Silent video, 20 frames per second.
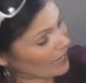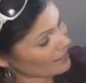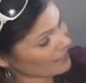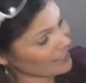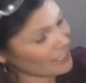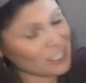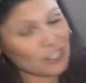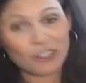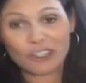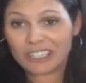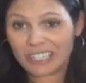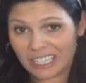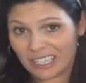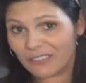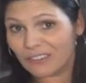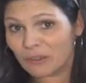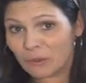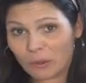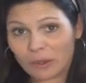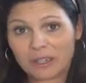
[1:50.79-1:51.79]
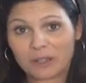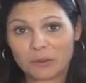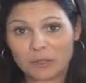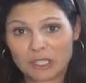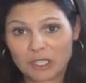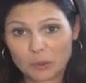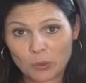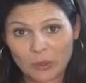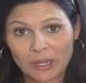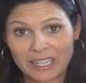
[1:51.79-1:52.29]
I think you could even work
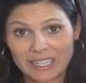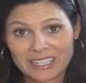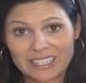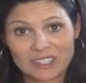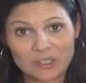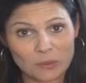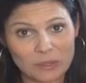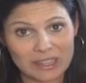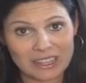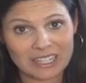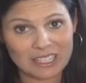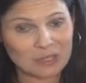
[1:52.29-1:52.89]
with twins with